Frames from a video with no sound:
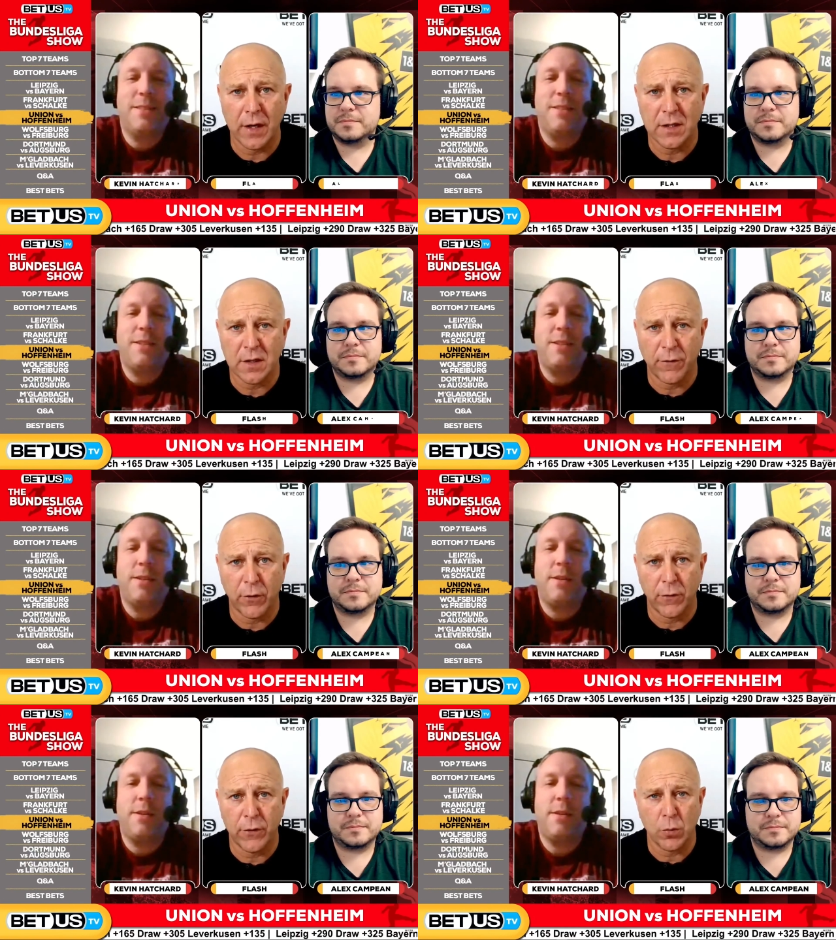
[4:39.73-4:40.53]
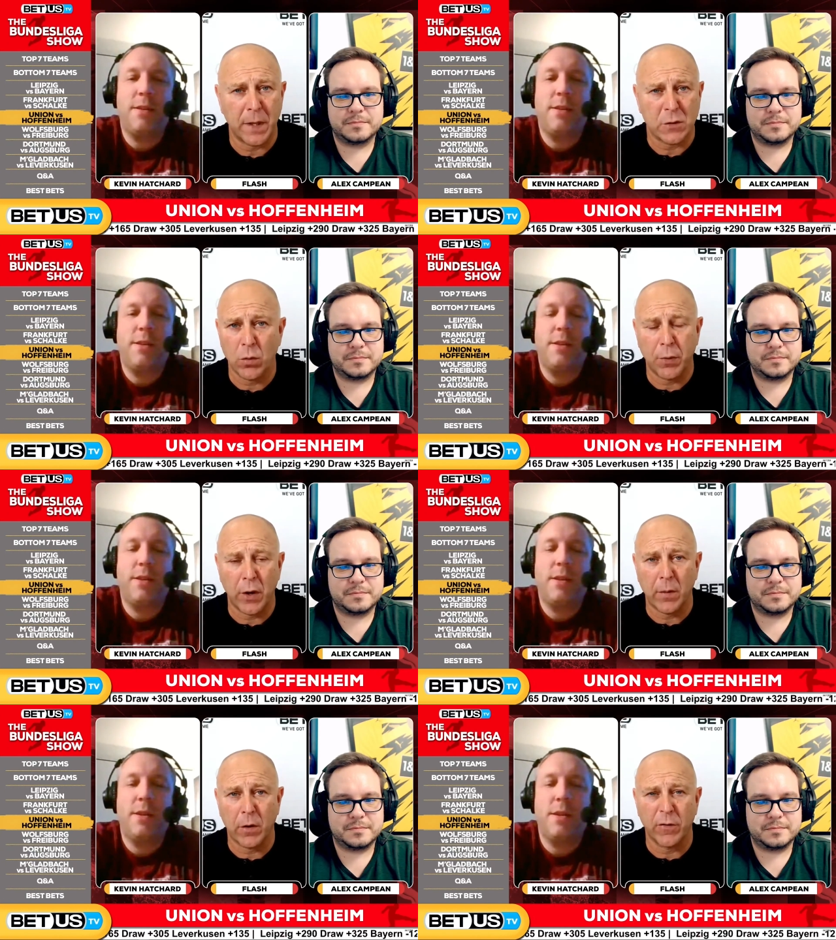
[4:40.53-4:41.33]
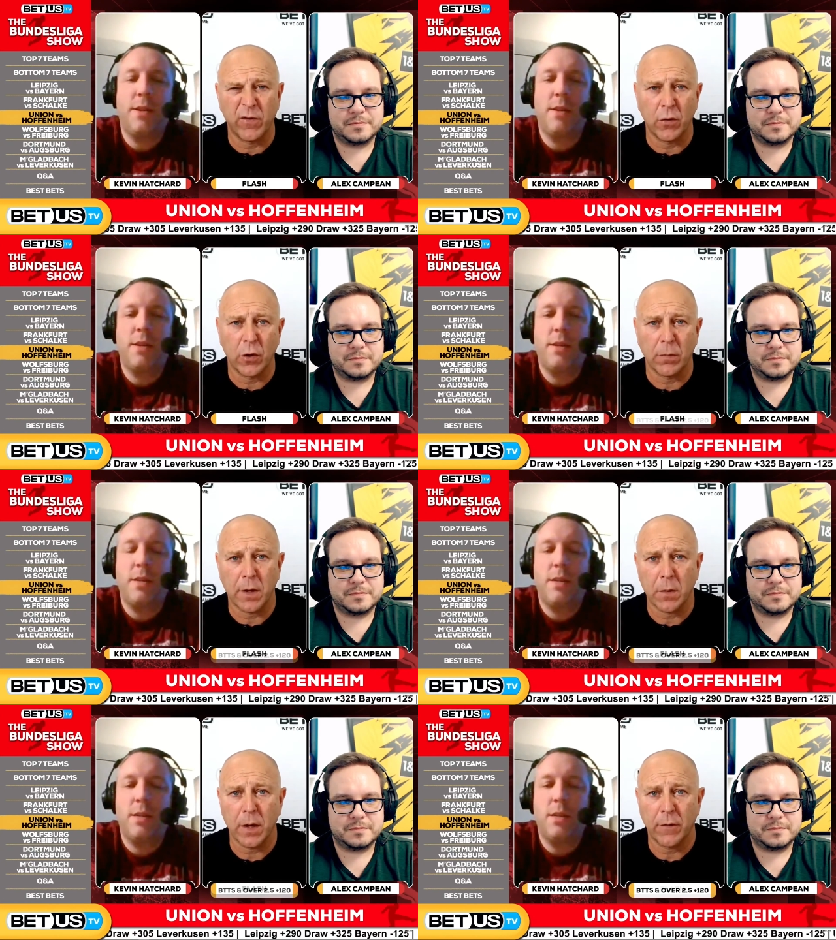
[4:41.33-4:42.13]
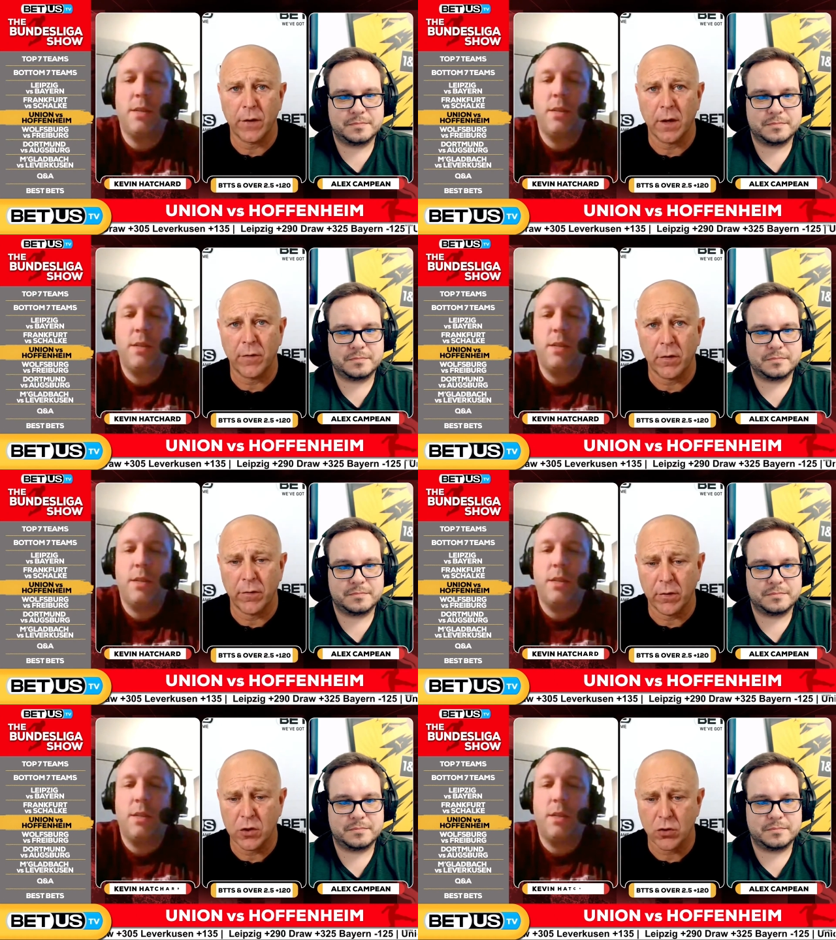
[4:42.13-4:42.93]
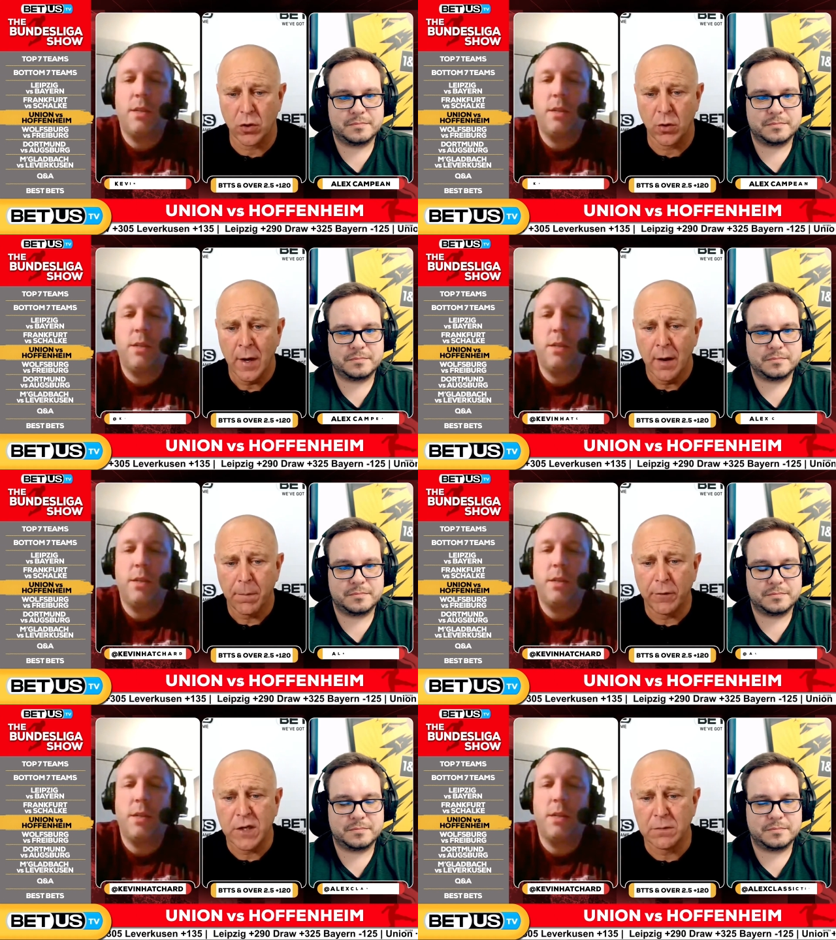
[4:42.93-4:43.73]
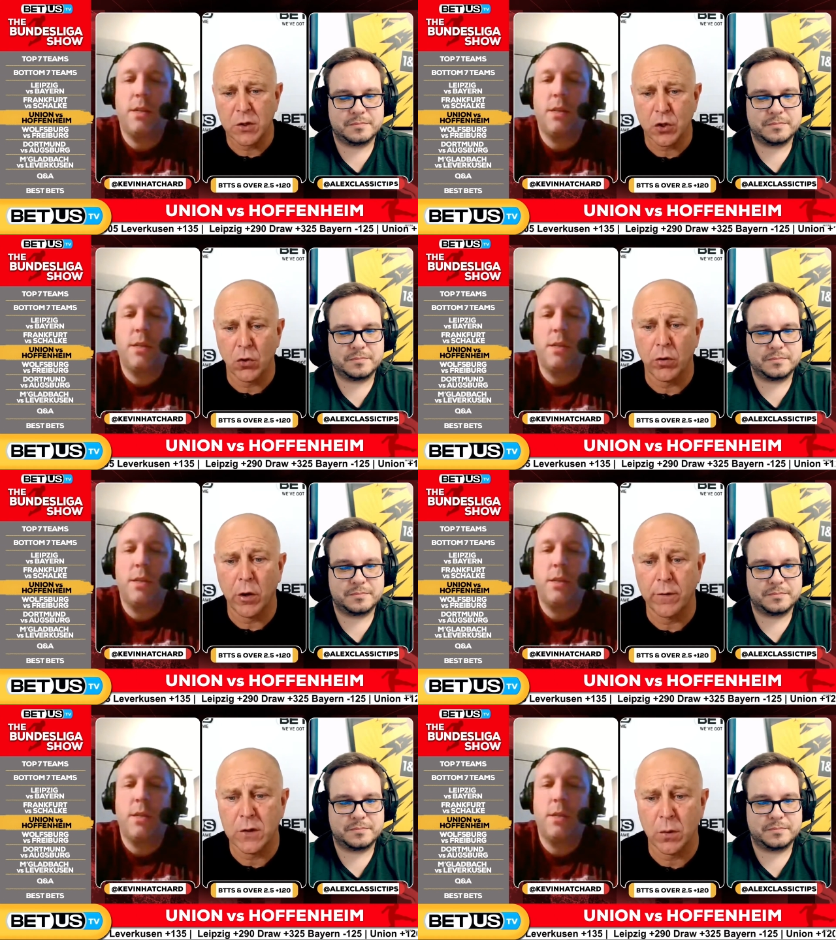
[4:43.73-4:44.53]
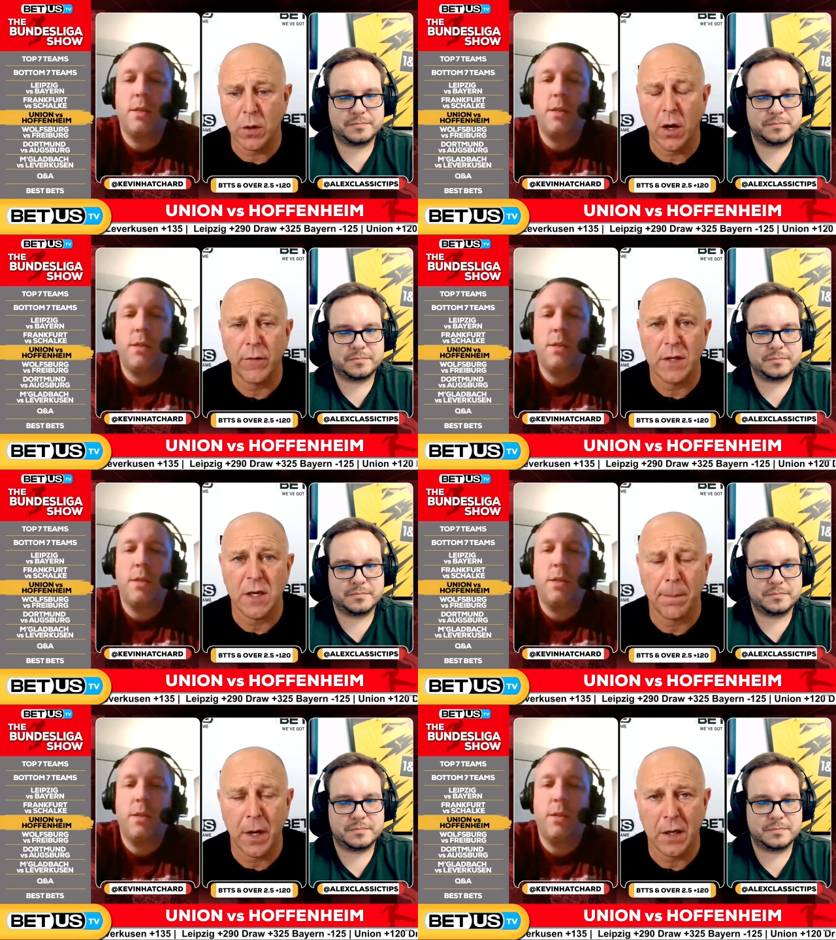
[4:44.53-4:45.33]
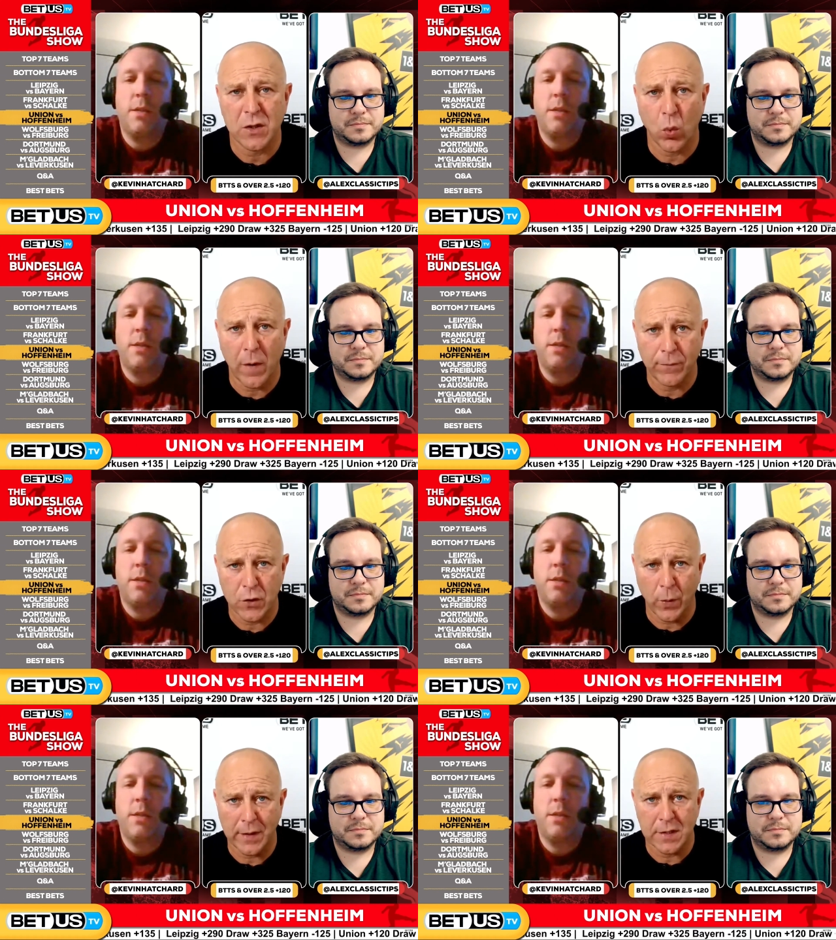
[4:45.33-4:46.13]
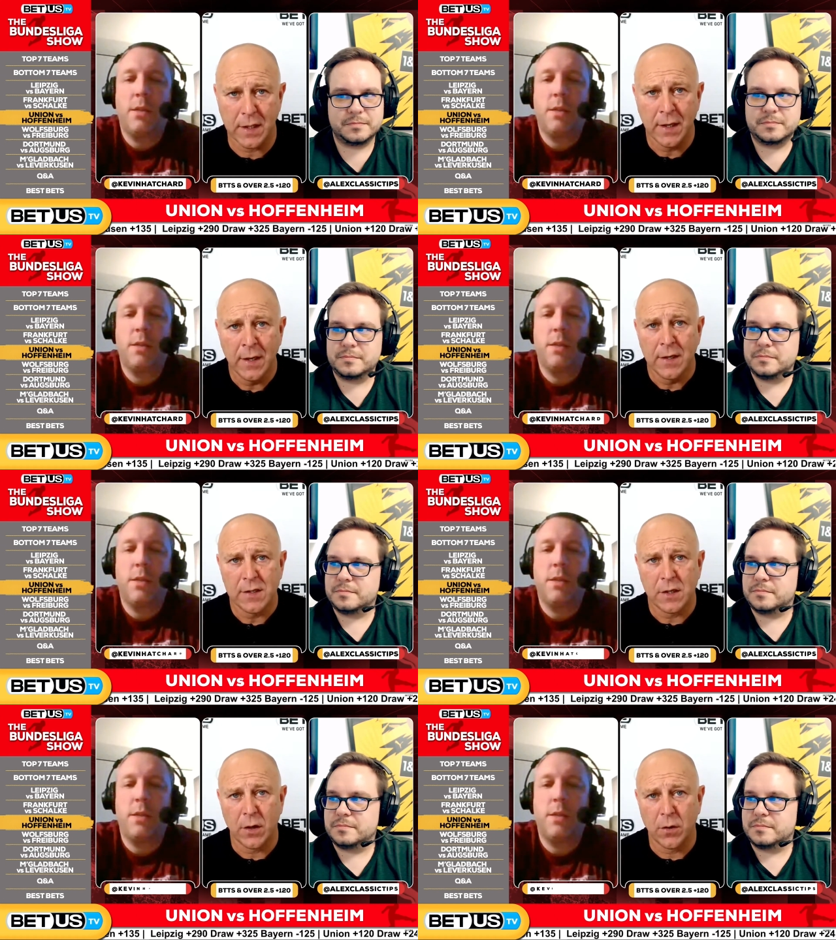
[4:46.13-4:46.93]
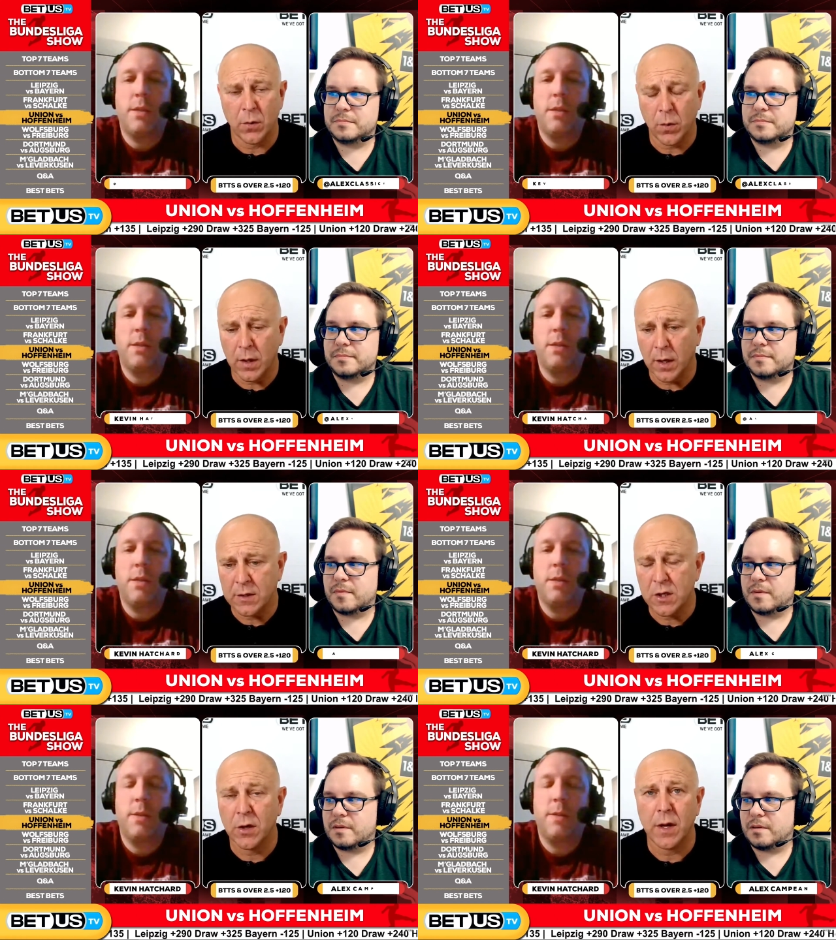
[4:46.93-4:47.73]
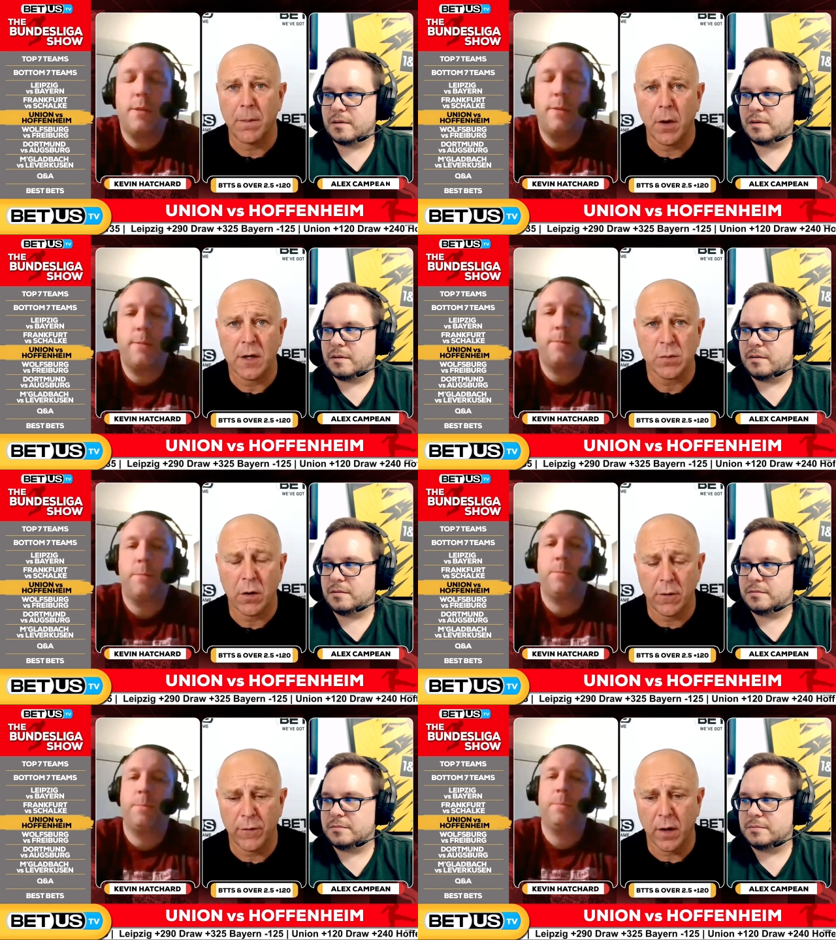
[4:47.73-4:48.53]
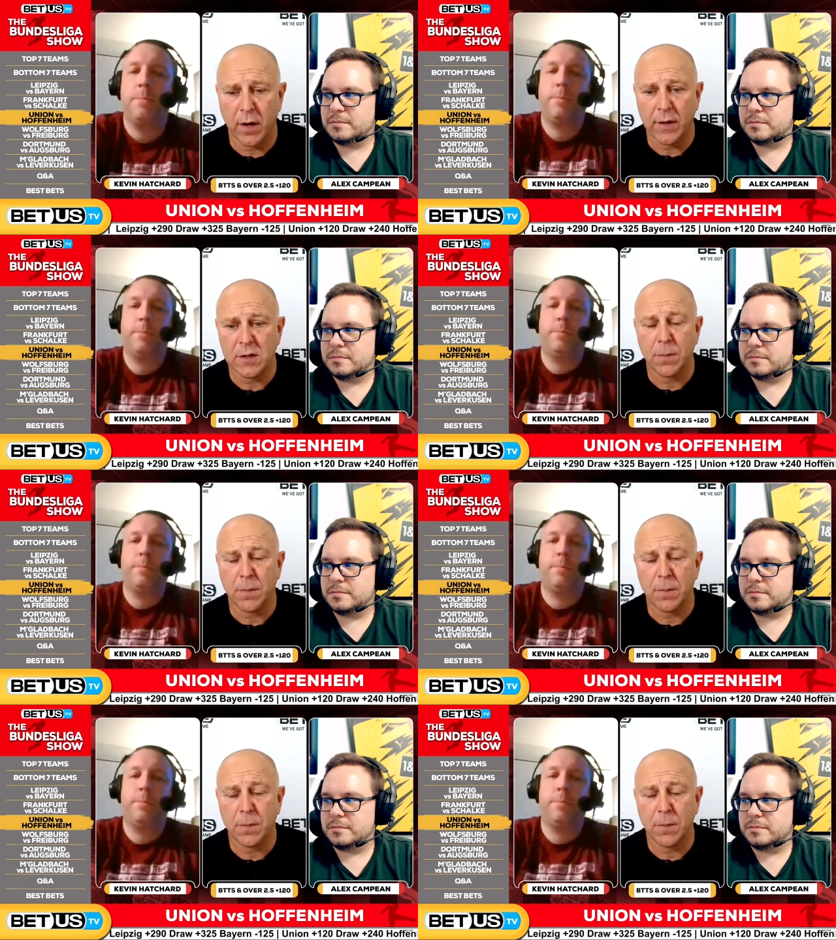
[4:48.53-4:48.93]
Speaker 1: at this for official picks. Wouldn't put anyone off of Union, by the way. I think they're very, very strong. Both teams to score and over two and a half is at plus one twenty. So uh, I turned that minus one oh five